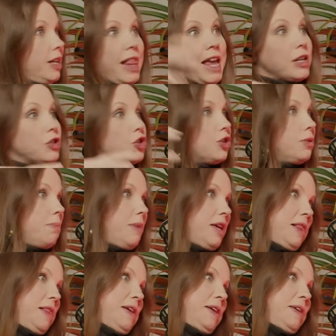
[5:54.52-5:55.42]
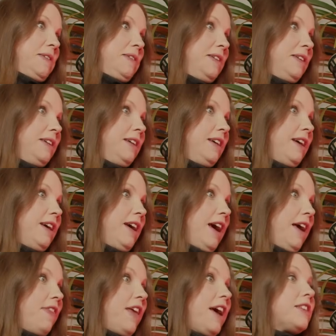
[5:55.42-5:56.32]
election meddling.
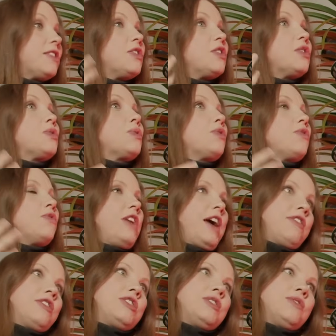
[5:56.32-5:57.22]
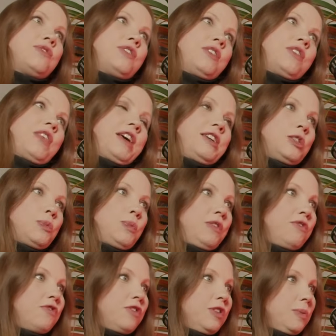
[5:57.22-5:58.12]
And that's the sort of narrative that they
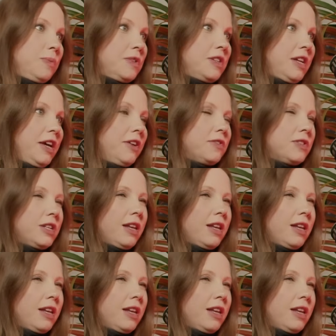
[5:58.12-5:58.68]
spin for themselves.